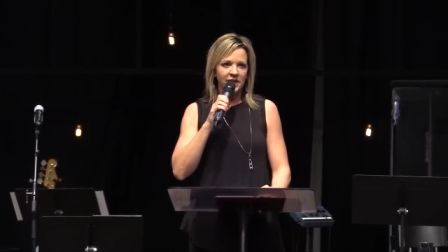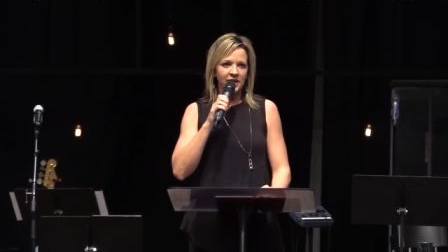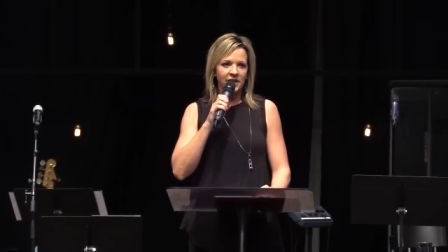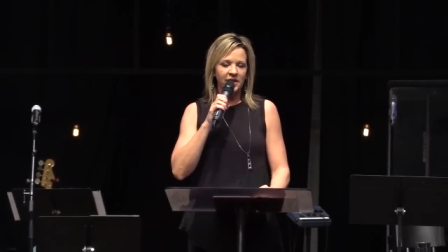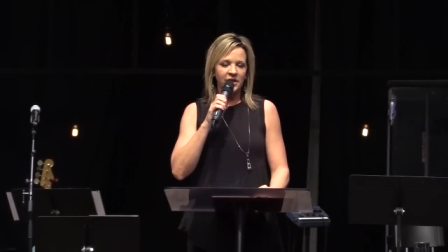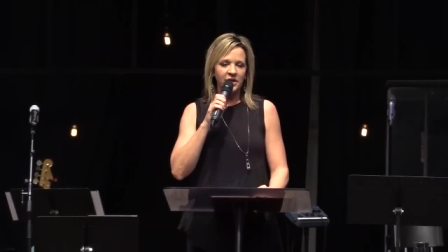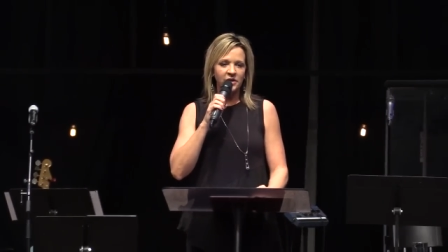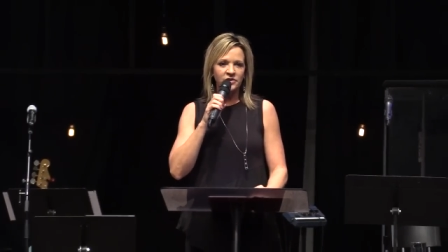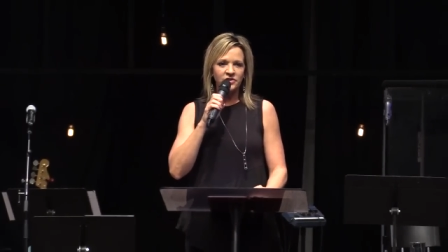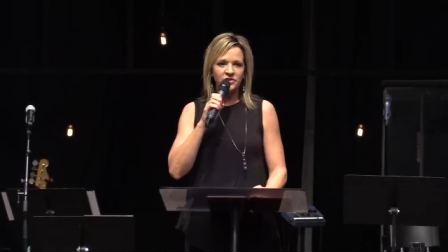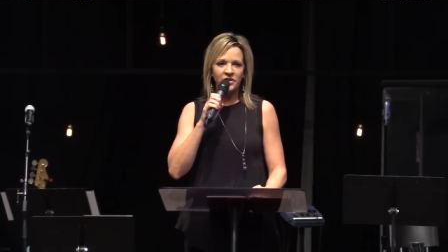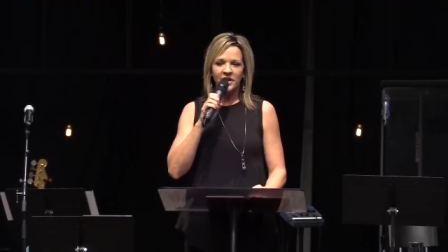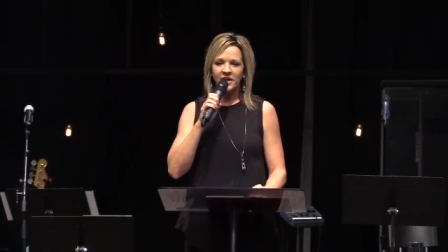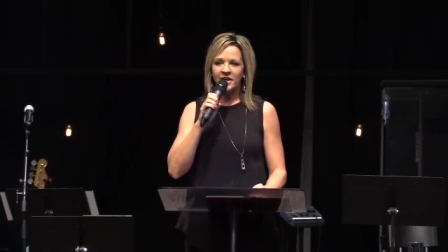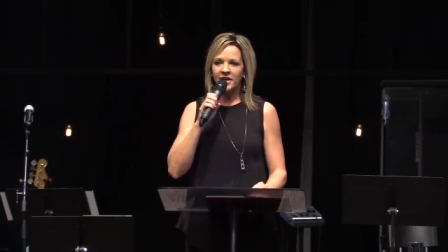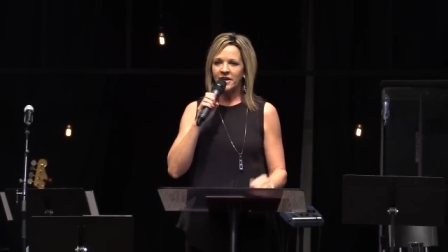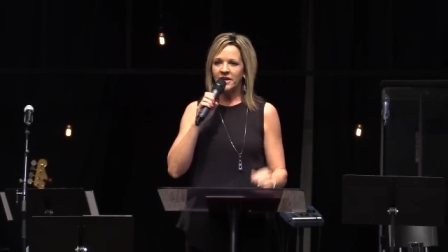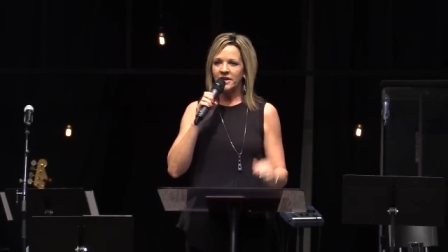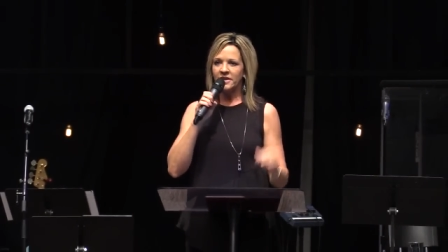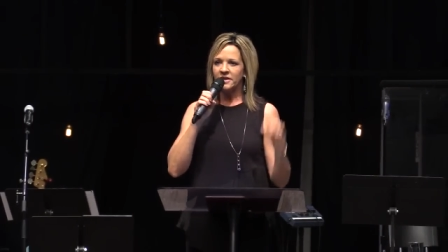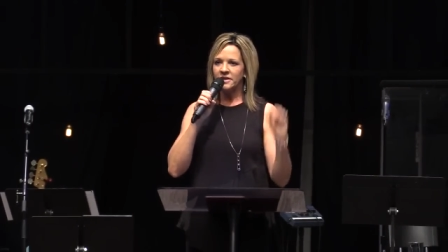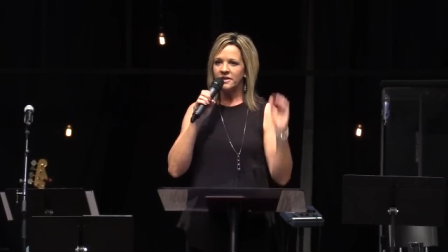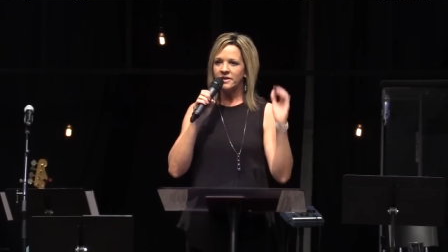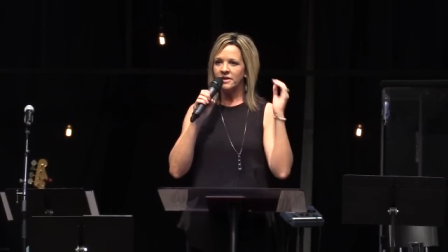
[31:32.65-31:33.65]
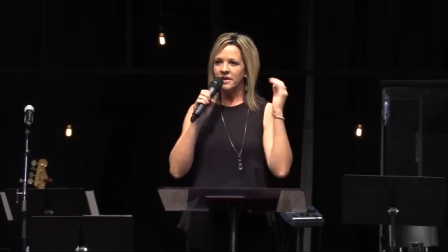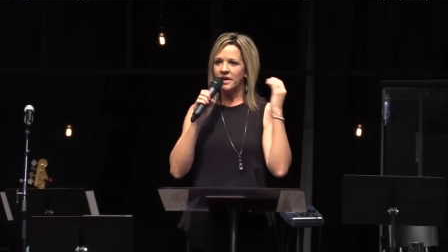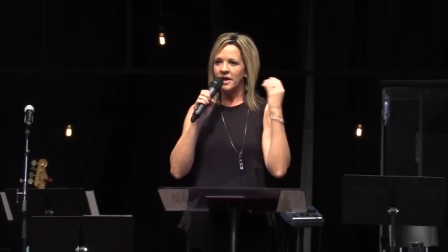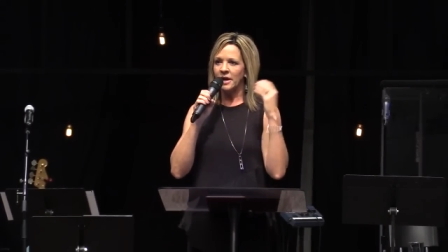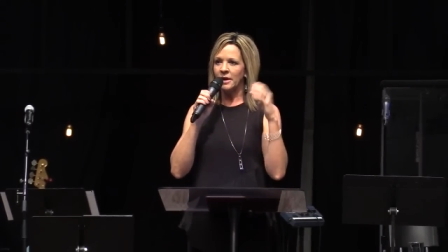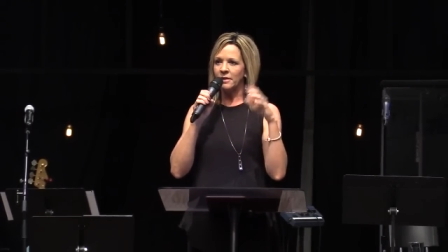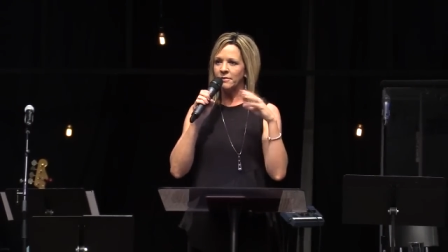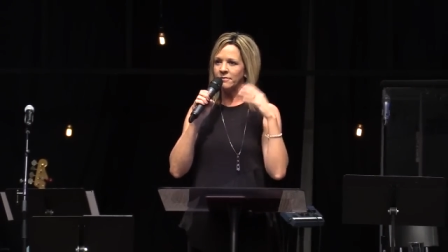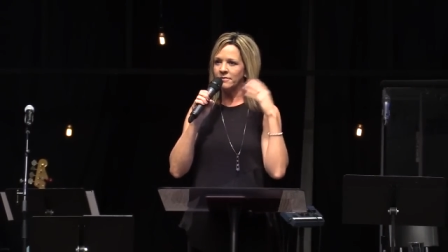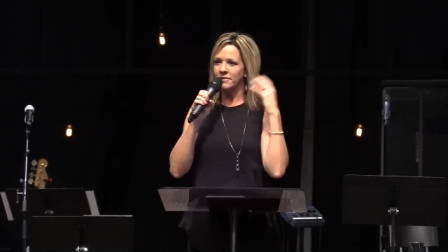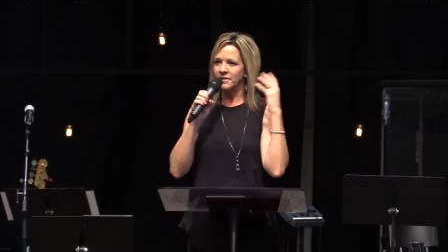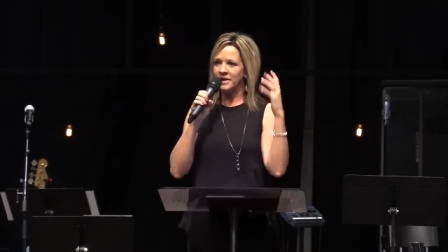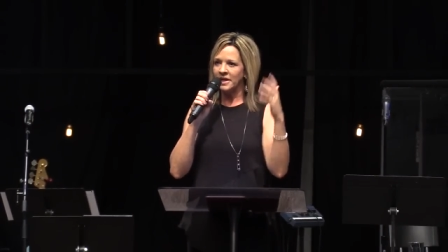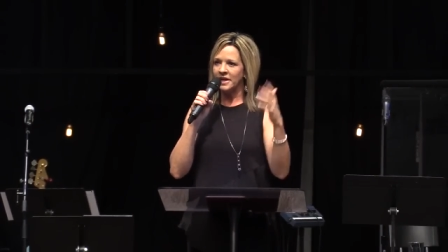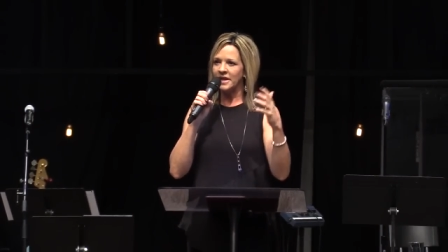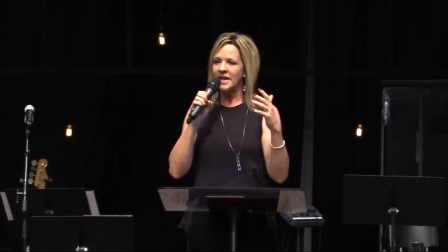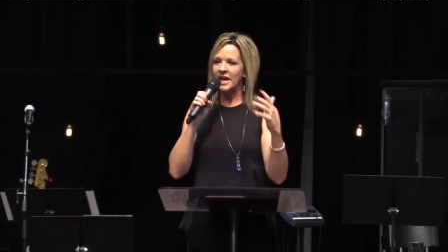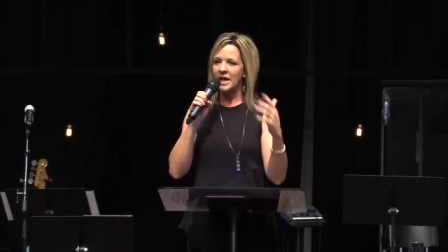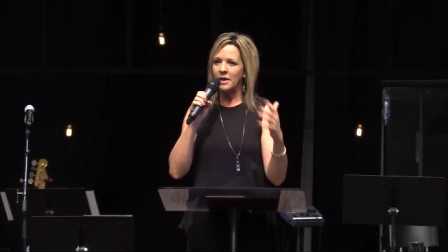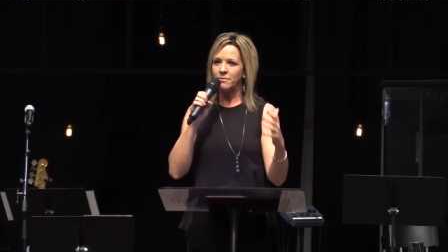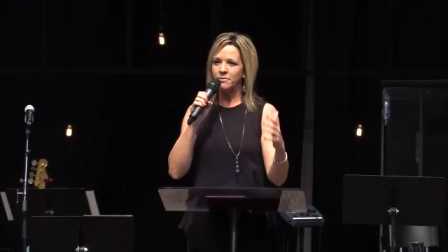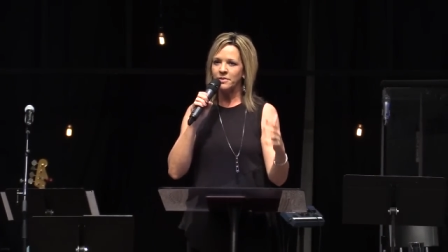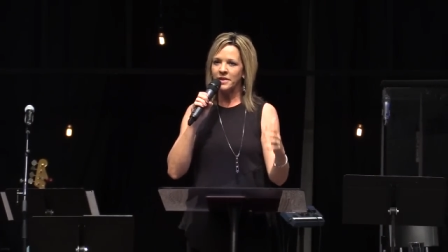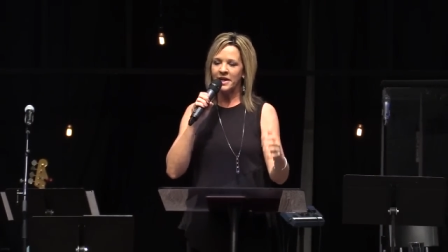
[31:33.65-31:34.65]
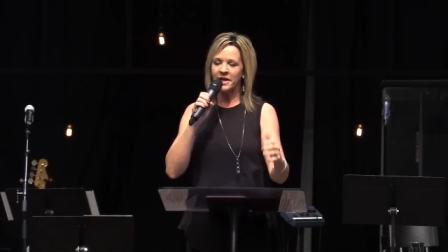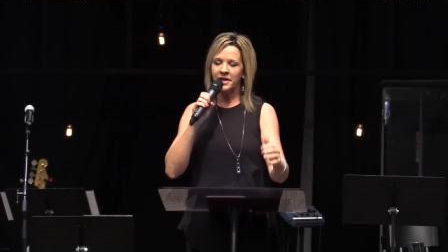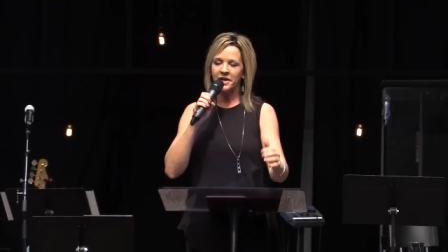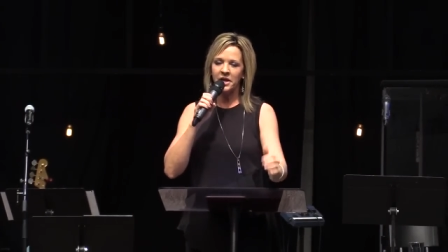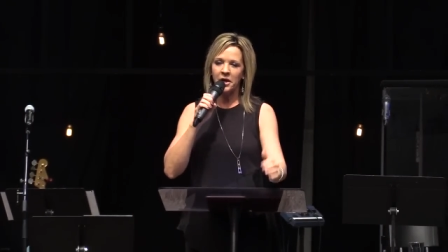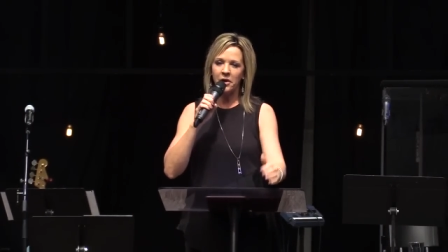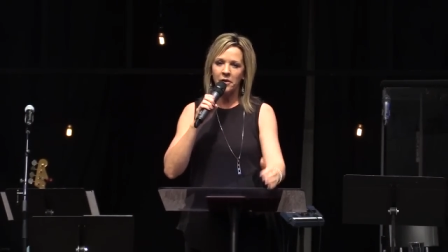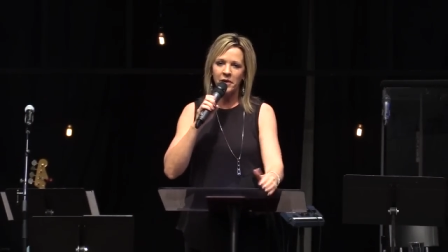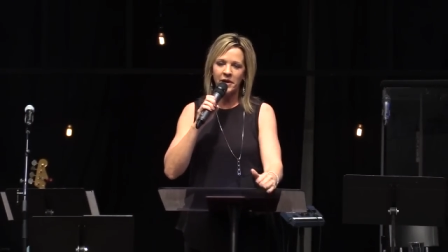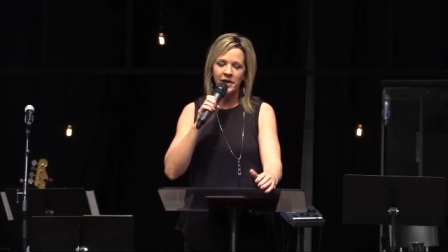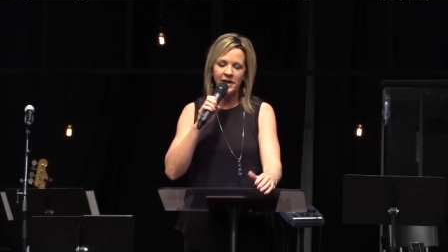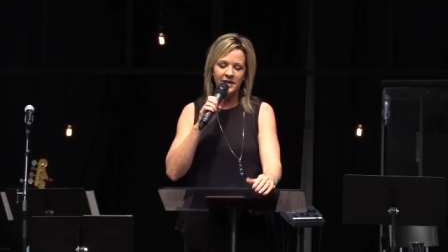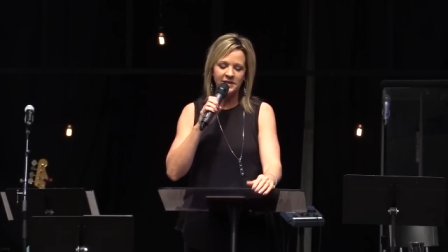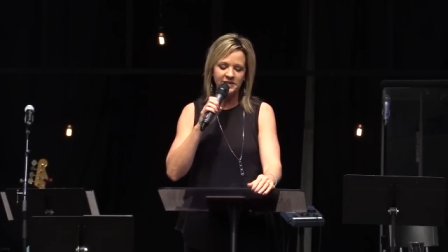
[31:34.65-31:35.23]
you know, try to um, get a game plan going.